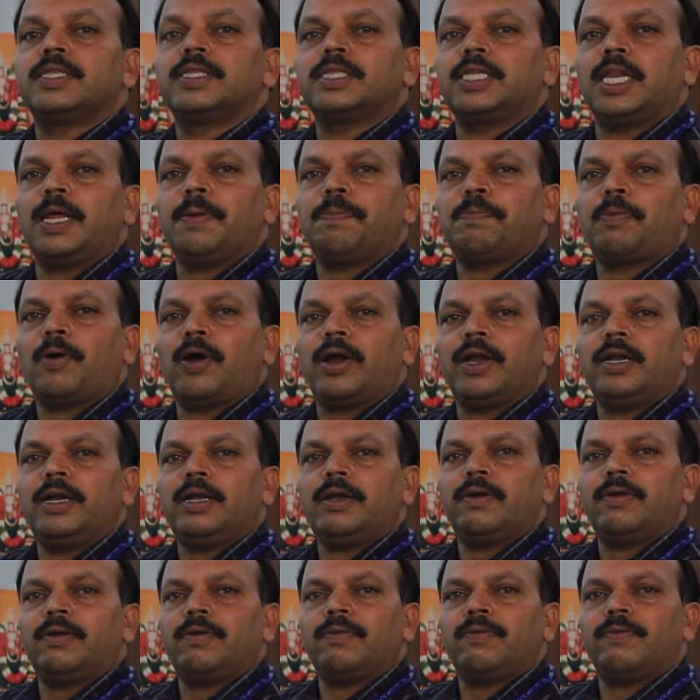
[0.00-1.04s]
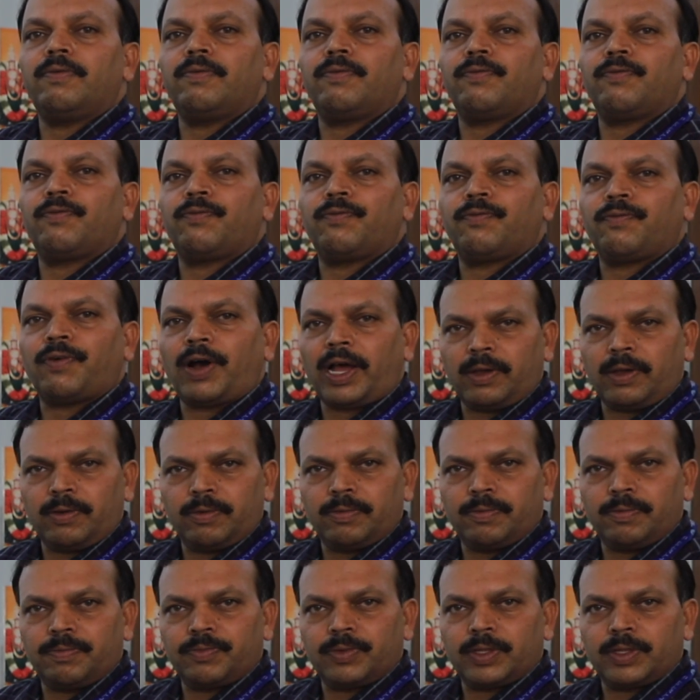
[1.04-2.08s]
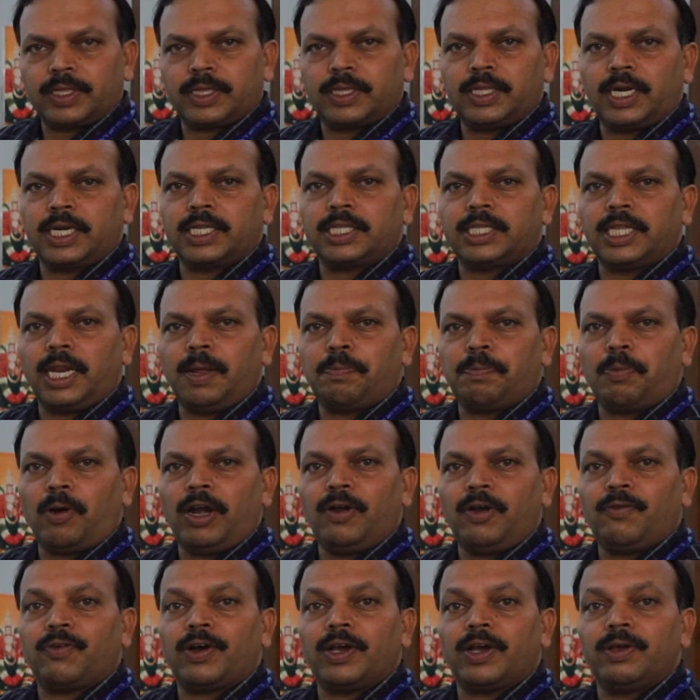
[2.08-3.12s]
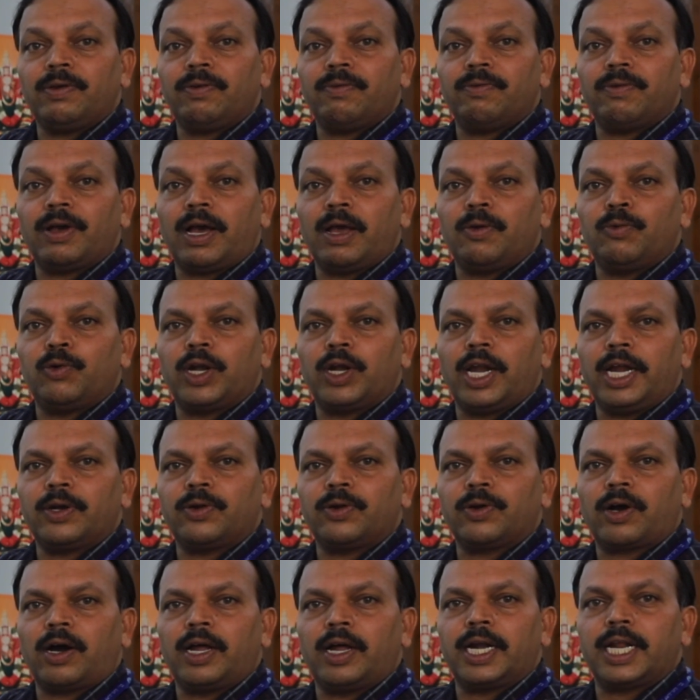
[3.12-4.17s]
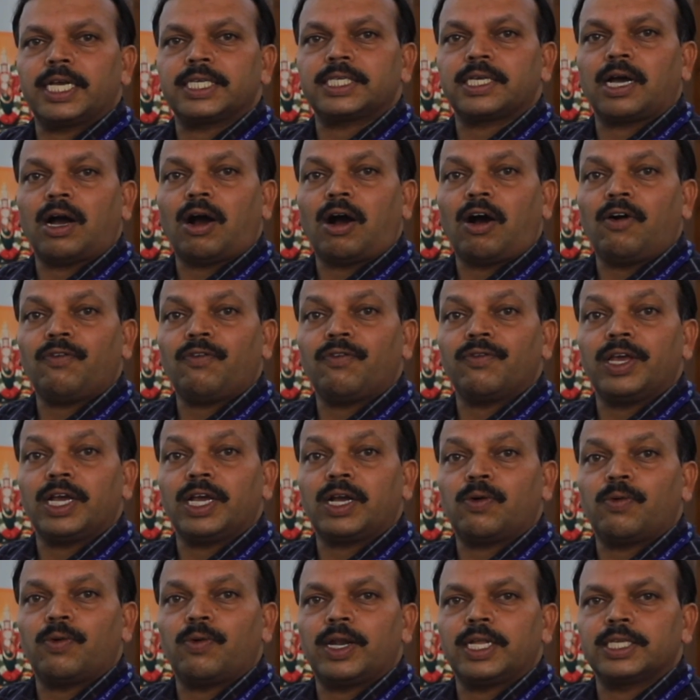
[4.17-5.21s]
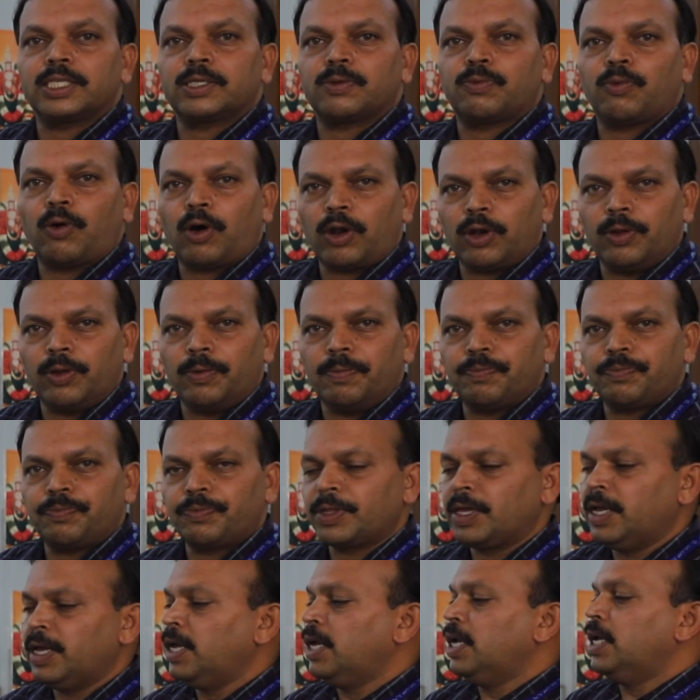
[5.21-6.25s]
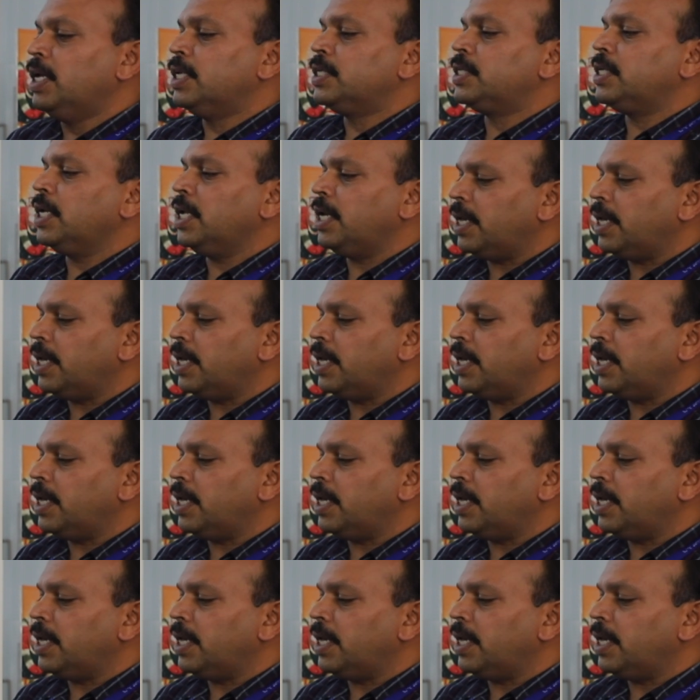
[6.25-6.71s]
3.5. That 3.5 I would like to call it as off equivalence volume. See,